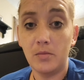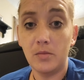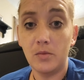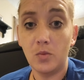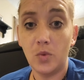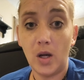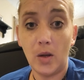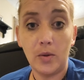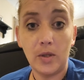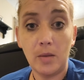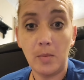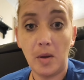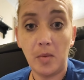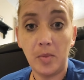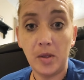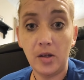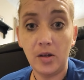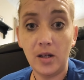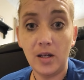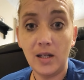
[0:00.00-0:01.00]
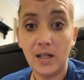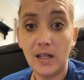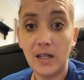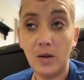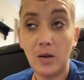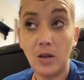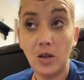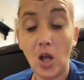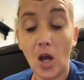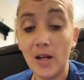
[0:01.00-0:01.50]
when I would get my period. And
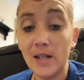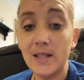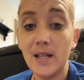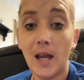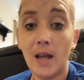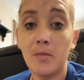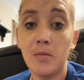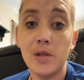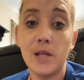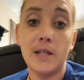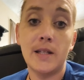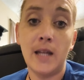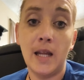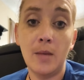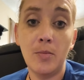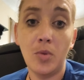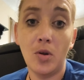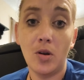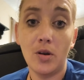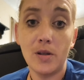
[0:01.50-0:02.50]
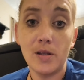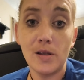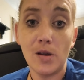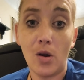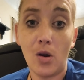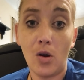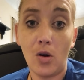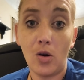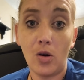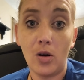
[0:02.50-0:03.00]
a lot of times the tampons
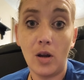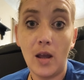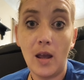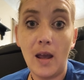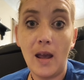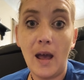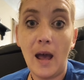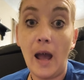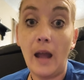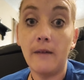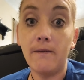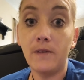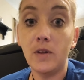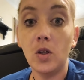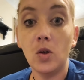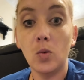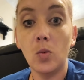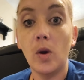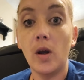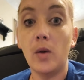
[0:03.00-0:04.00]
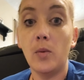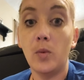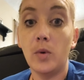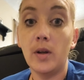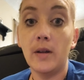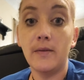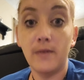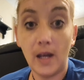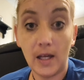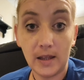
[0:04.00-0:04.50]
are, I feel, what
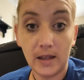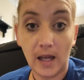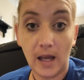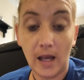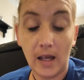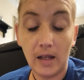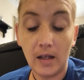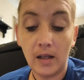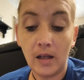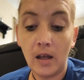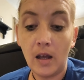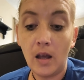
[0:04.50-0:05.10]
would affect that.